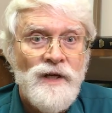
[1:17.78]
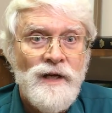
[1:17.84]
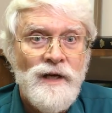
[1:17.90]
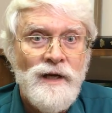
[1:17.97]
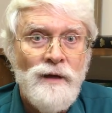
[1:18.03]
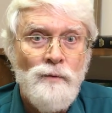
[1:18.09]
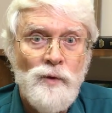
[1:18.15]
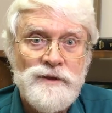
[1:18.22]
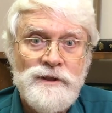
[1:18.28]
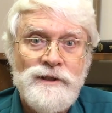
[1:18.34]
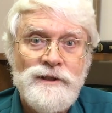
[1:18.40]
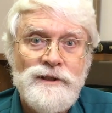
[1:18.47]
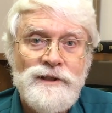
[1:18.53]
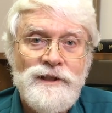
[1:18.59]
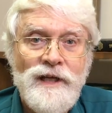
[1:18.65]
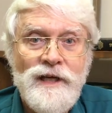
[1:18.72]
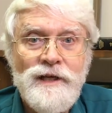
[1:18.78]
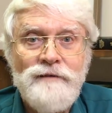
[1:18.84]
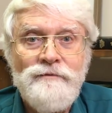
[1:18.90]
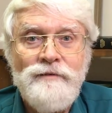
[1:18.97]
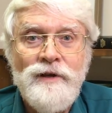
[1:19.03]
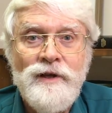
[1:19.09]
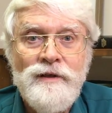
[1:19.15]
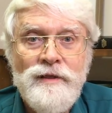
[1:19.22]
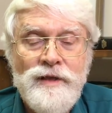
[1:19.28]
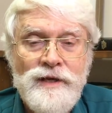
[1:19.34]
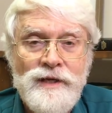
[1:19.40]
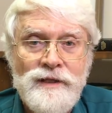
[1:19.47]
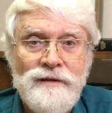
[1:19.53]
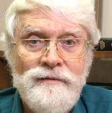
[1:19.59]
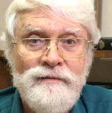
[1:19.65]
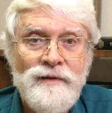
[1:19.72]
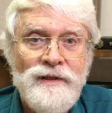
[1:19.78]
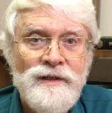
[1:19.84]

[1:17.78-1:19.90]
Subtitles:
I wasn't saved then.